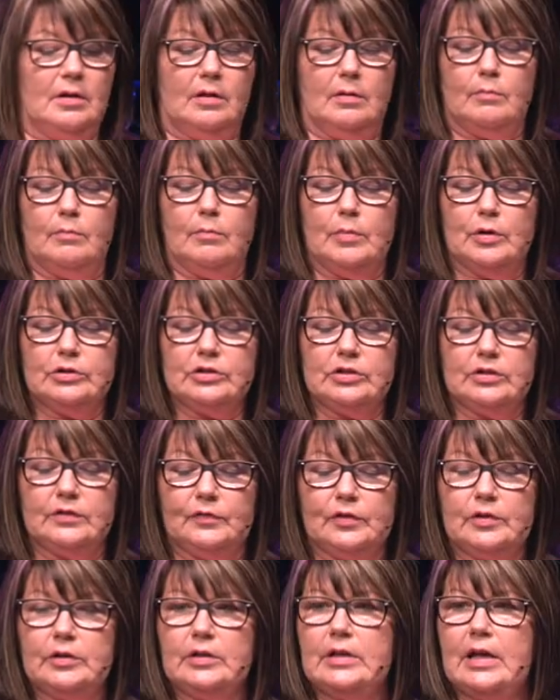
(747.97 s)

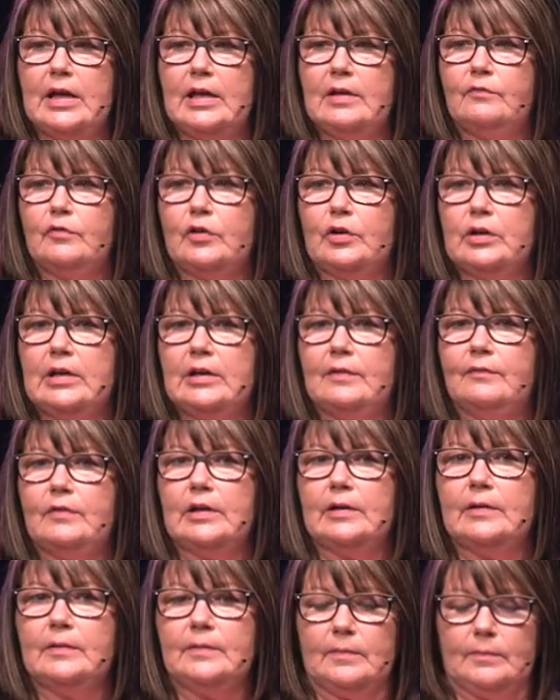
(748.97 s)
merciful, and forgiving.